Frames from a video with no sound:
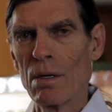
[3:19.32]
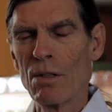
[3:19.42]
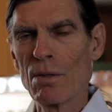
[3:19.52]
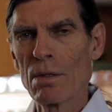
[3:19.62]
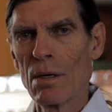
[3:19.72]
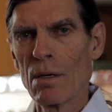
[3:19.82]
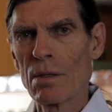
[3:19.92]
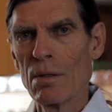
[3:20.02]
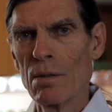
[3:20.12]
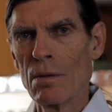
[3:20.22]
And start
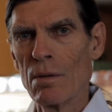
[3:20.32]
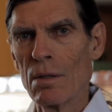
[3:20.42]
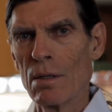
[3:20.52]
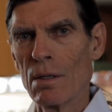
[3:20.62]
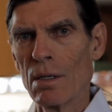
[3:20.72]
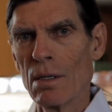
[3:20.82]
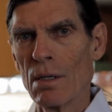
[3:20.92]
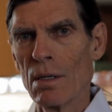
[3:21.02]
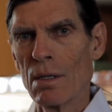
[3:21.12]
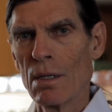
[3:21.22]
to
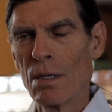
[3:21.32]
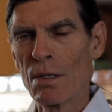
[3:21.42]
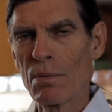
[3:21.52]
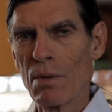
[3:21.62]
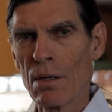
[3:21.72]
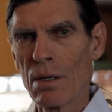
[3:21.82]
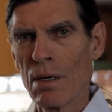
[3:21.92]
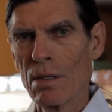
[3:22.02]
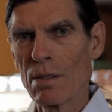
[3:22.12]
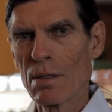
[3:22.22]

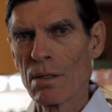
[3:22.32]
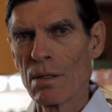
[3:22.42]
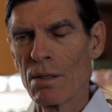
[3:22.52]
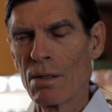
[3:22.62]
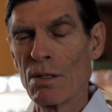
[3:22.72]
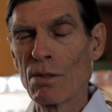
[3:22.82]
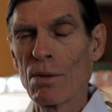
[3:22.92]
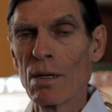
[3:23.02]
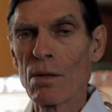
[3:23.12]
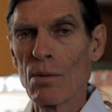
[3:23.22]
experience the
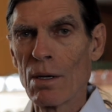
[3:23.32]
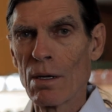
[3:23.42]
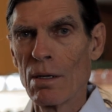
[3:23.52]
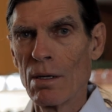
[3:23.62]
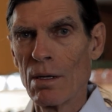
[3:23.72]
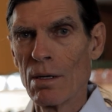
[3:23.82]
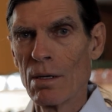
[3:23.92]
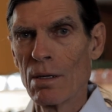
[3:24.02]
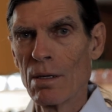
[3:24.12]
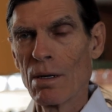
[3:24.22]
tranquility
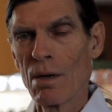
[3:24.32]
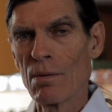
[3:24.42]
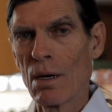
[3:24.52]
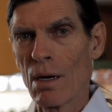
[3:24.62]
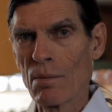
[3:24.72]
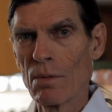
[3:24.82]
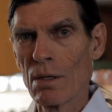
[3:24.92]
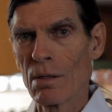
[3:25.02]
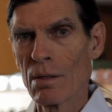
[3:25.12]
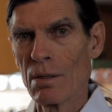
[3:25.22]
of the object,